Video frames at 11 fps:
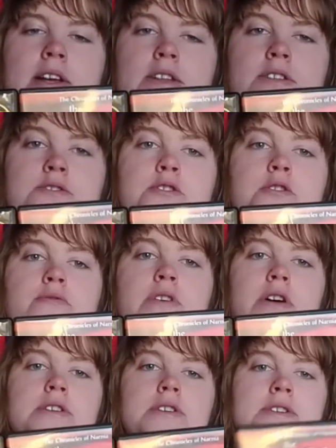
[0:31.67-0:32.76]
The two
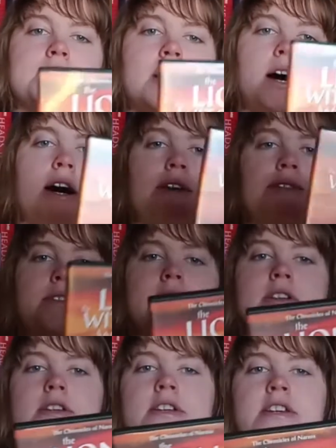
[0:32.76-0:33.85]
versions are
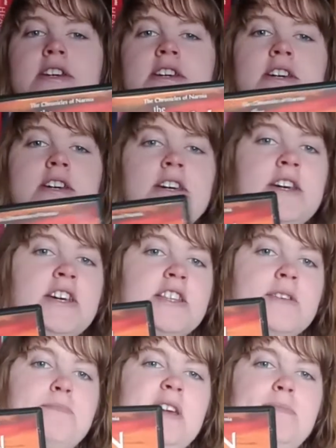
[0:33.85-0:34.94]
the
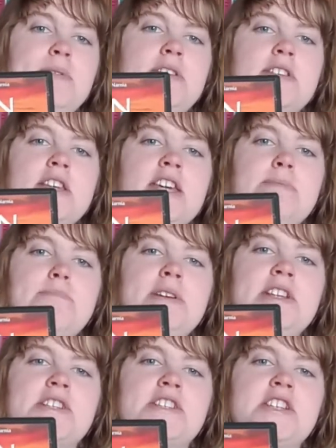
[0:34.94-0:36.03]
BBC
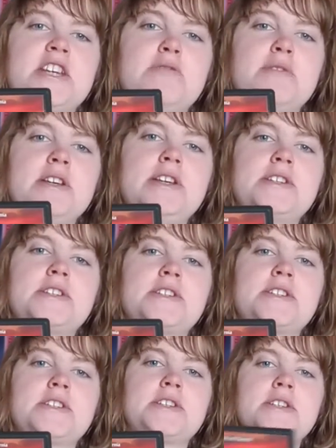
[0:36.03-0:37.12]

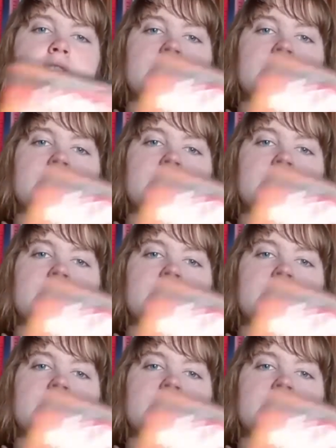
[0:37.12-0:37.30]
miniseries